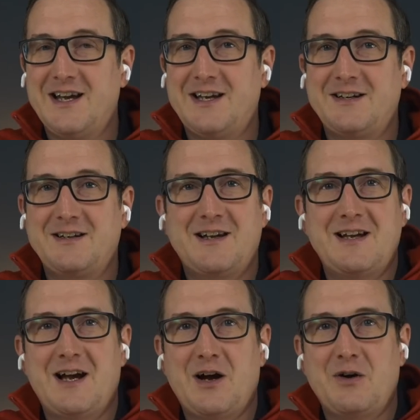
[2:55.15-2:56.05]
and
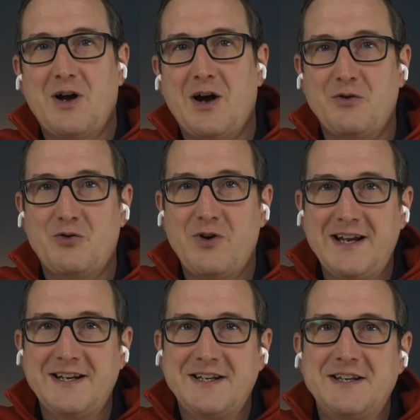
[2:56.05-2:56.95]
and how how
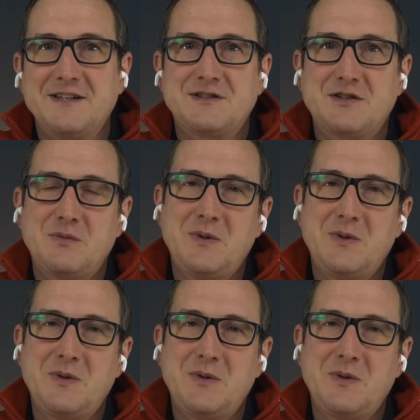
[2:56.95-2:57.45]
great it is to